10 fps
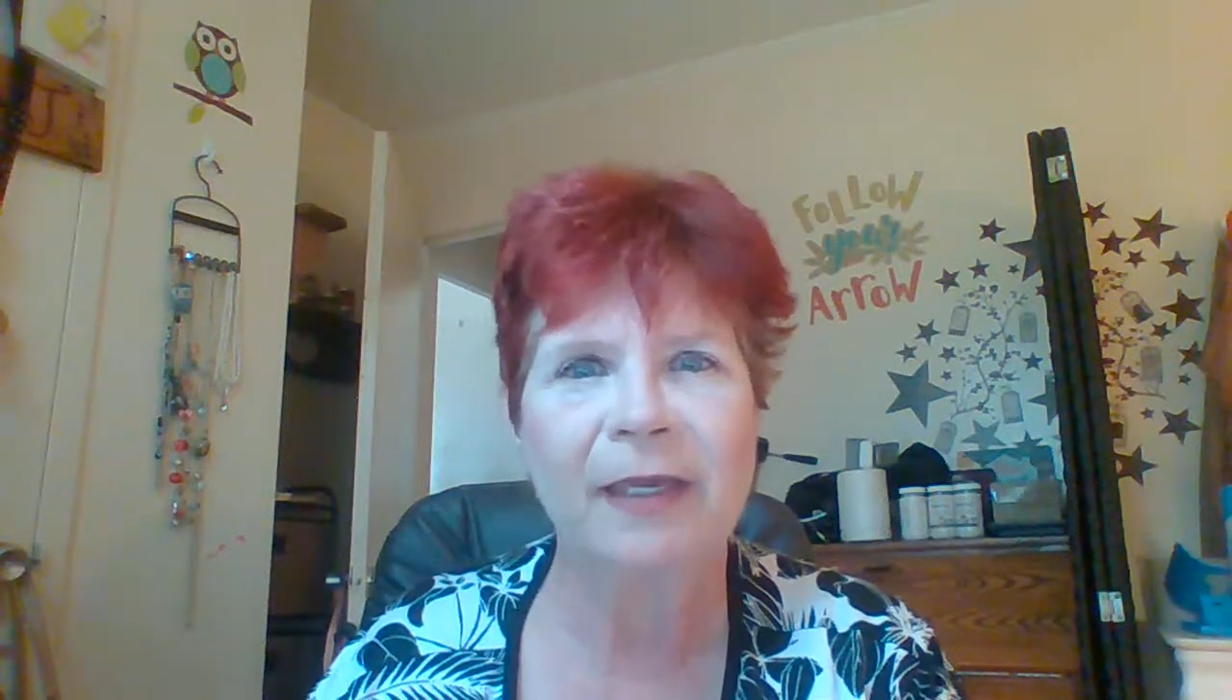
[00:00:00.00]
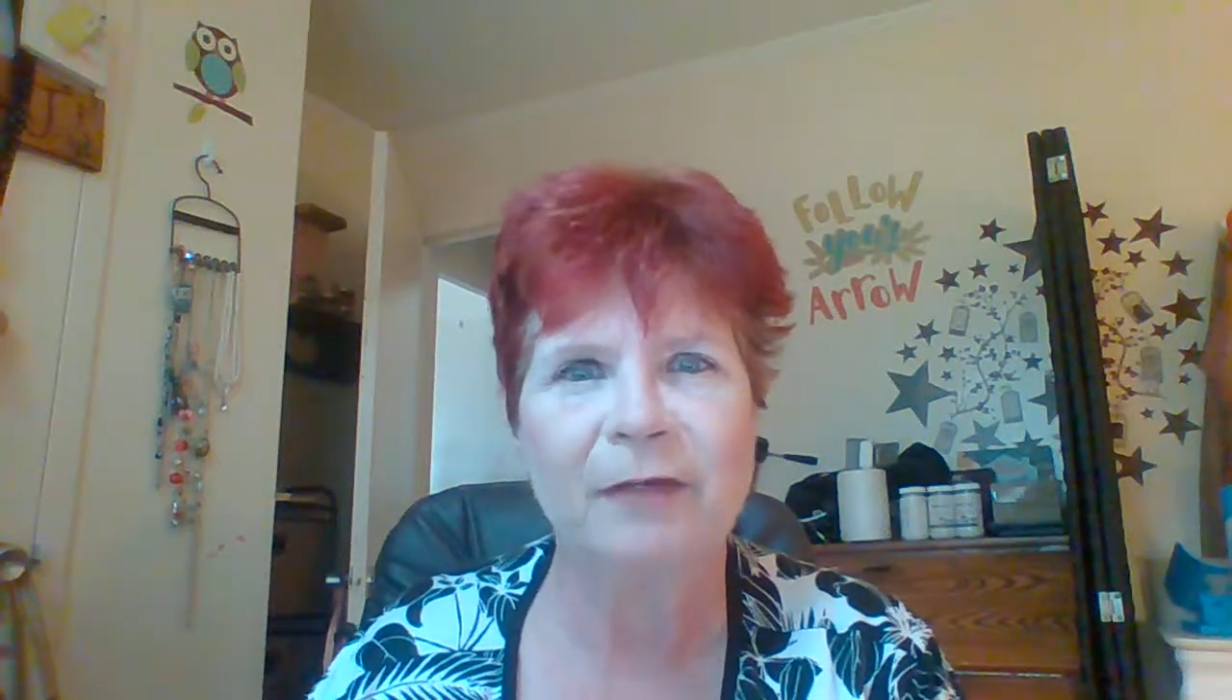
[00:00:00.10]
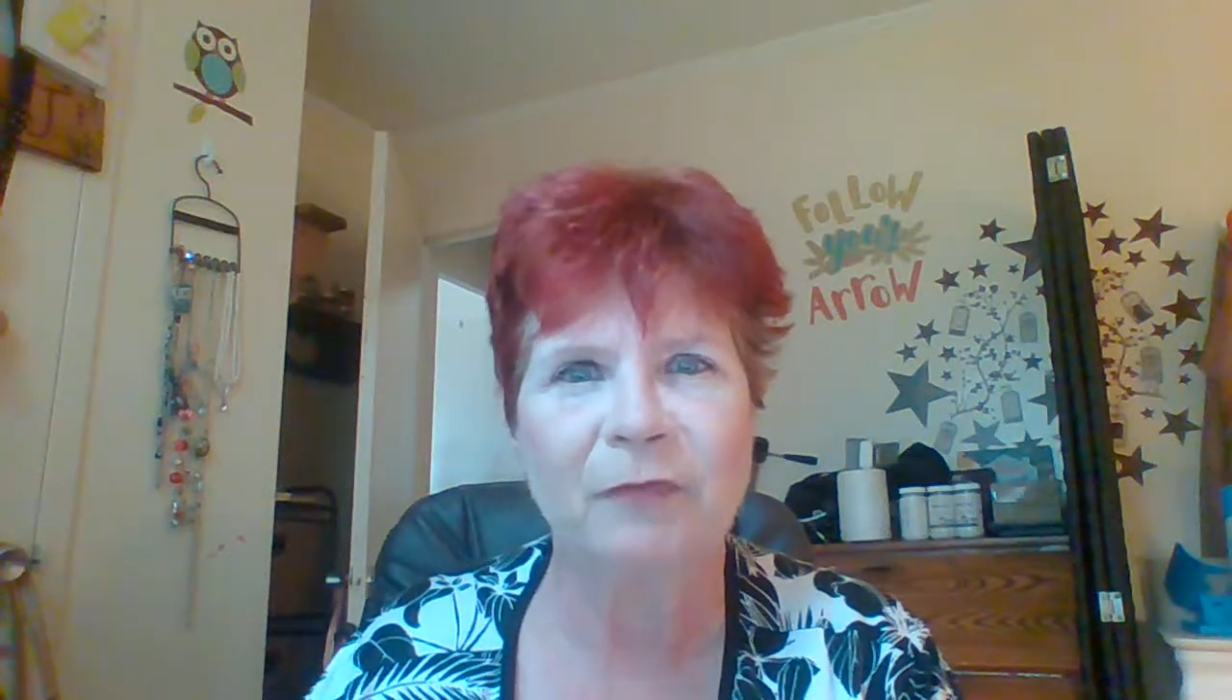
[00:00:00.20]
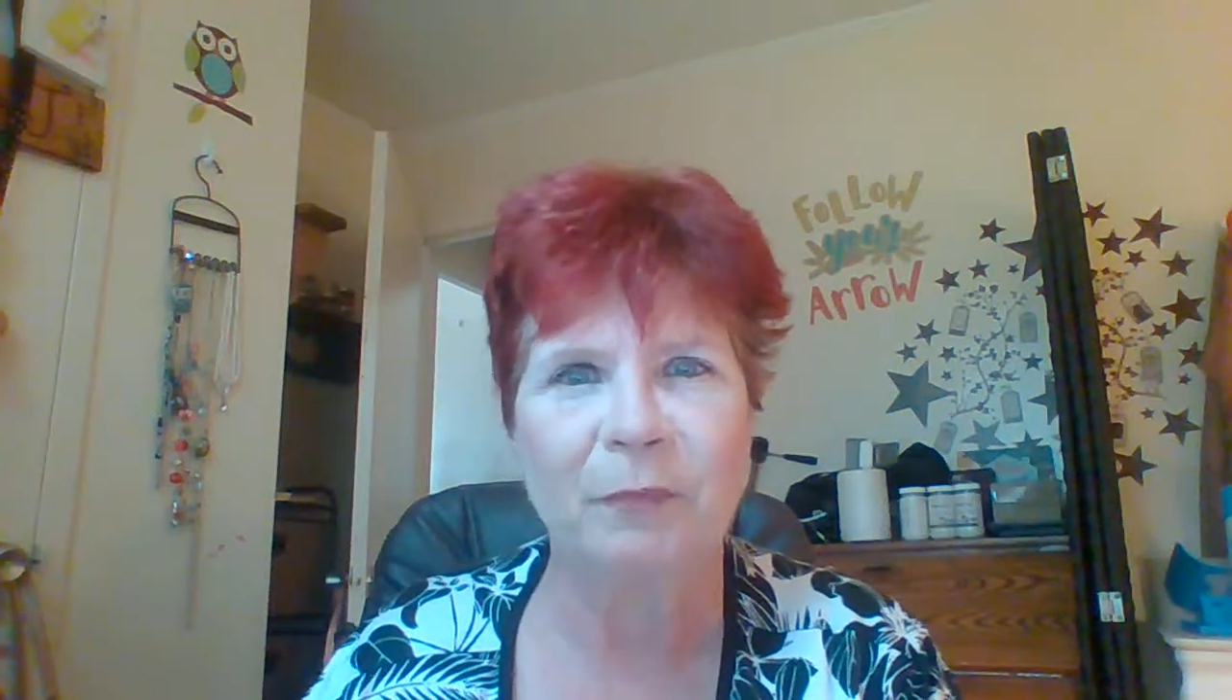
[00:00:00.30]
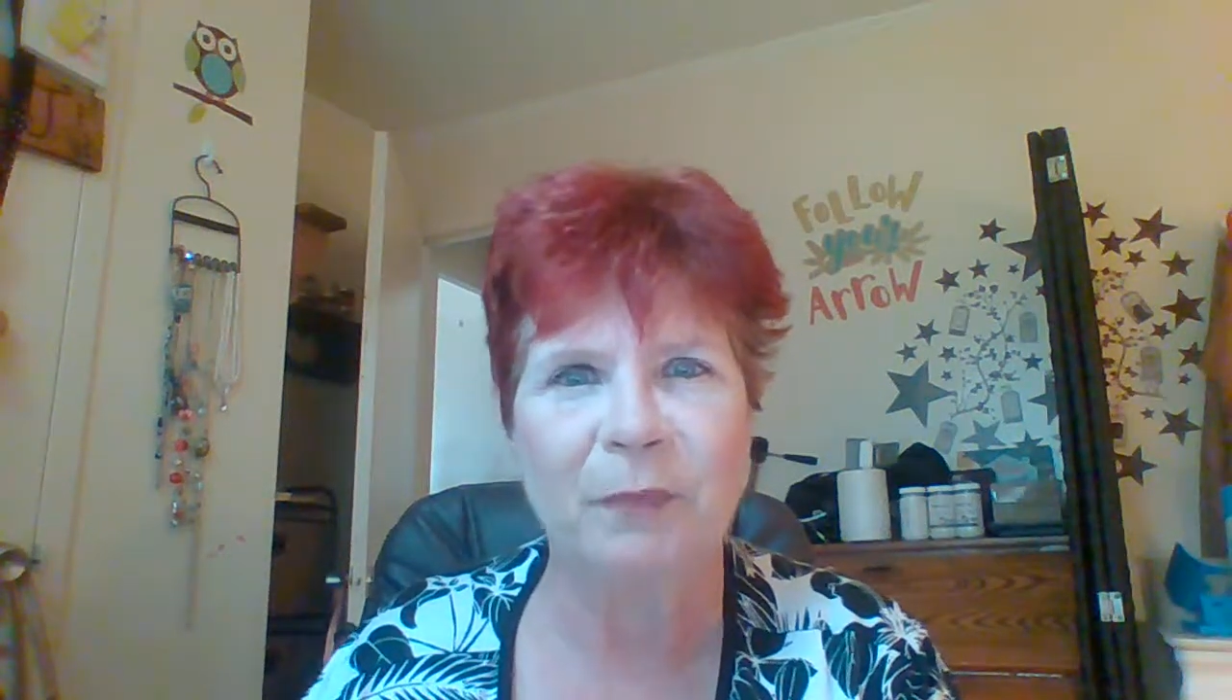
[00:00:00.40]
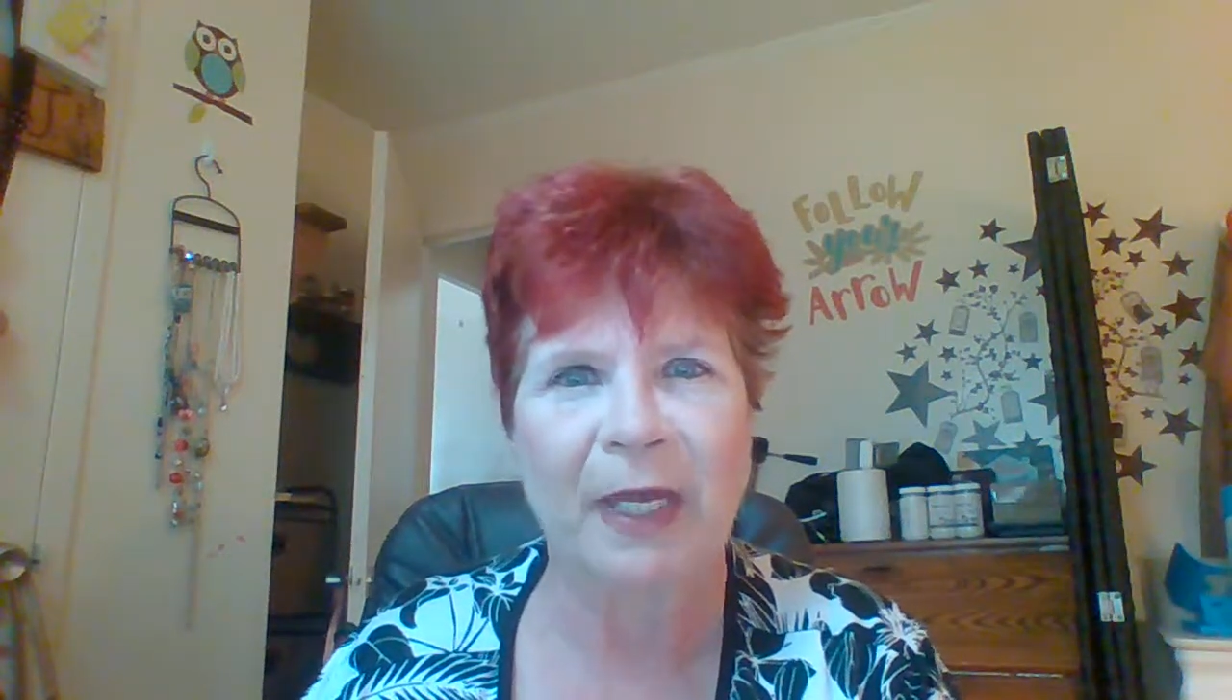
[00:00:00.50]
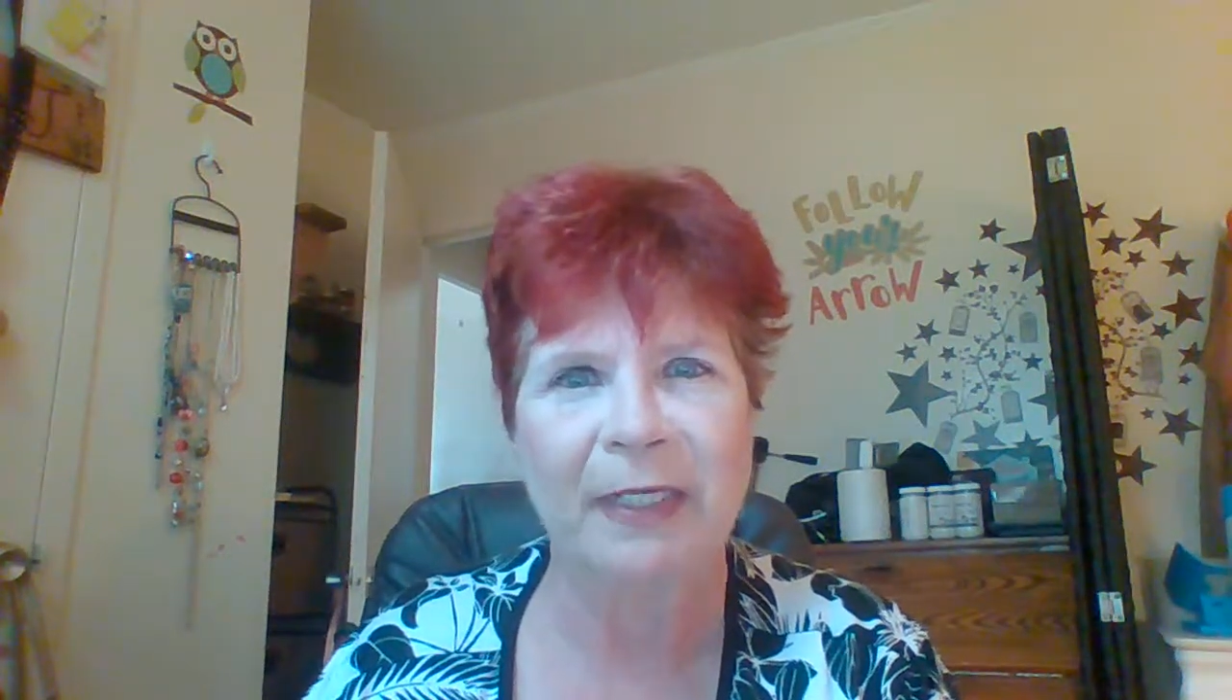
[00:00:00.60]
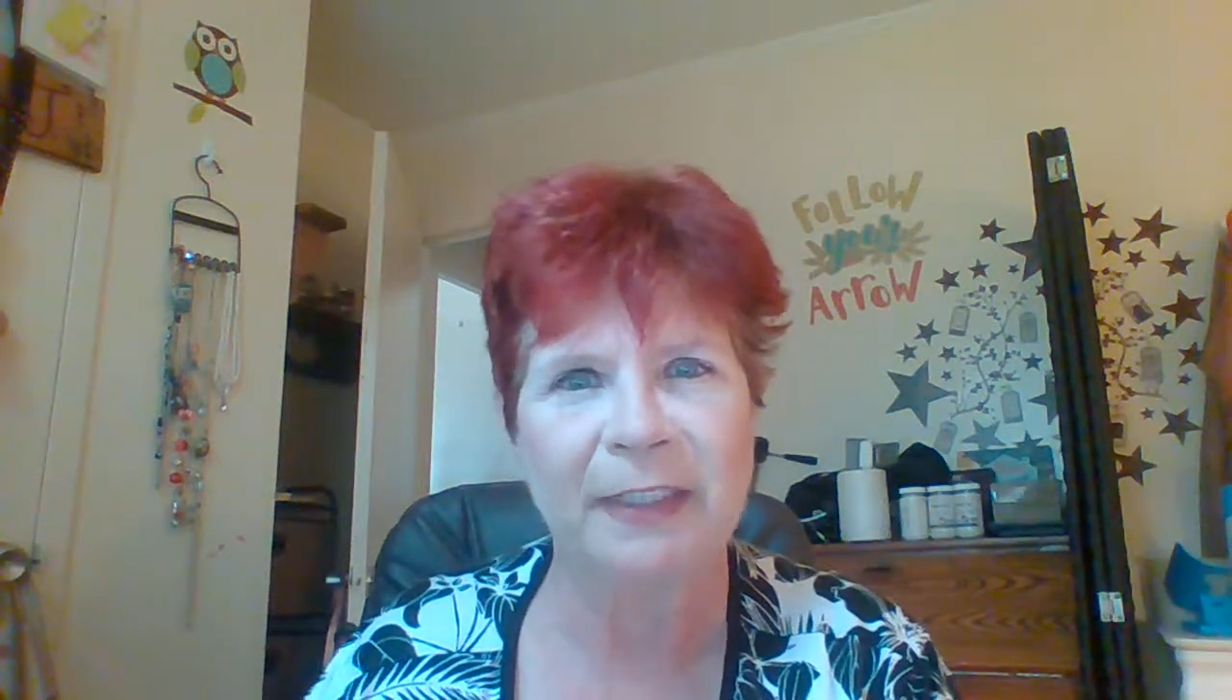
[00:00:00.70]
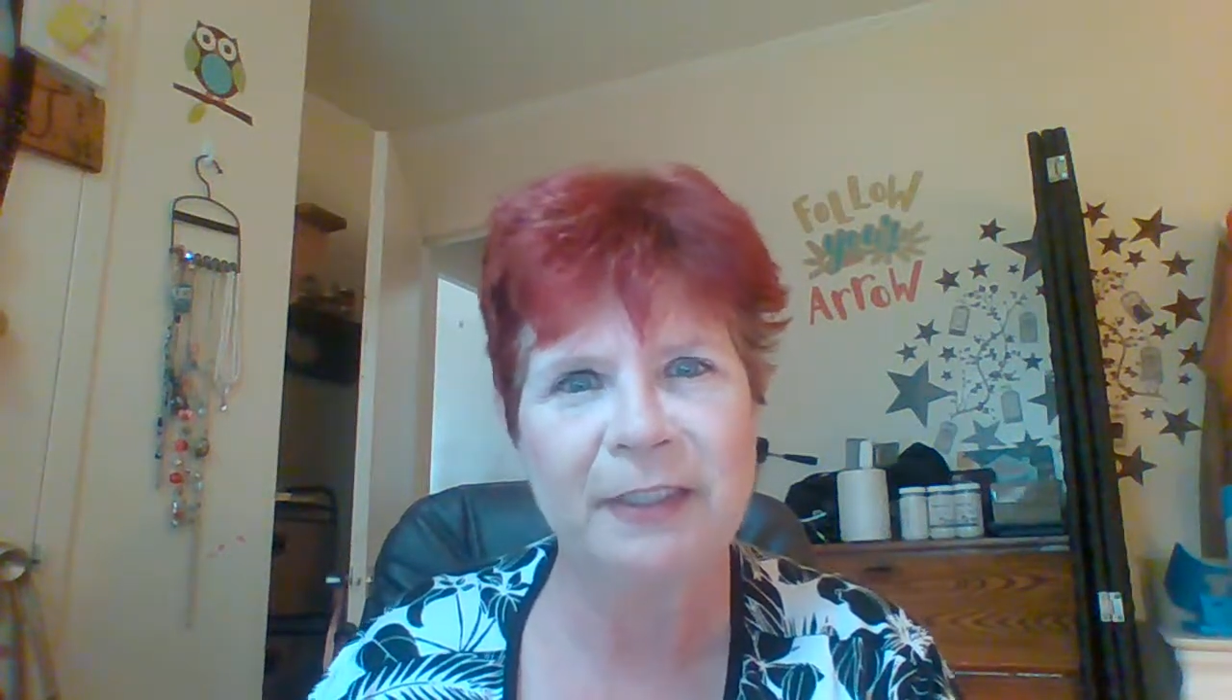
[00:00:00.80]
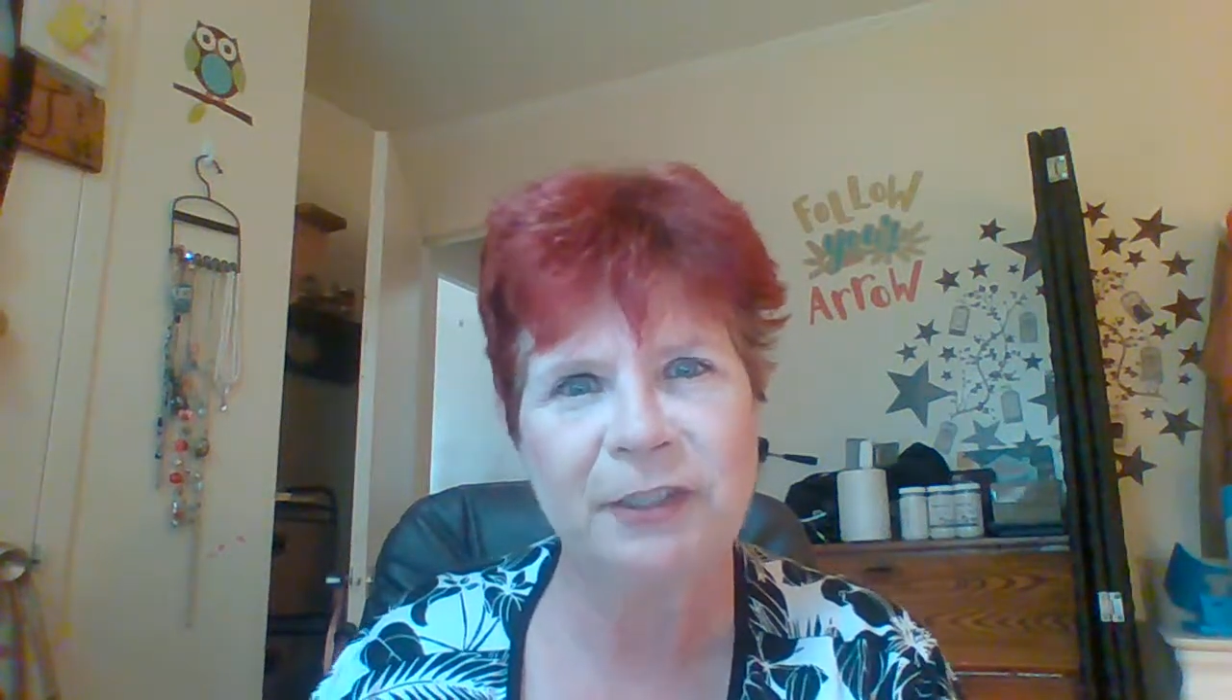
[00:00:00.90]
everybody,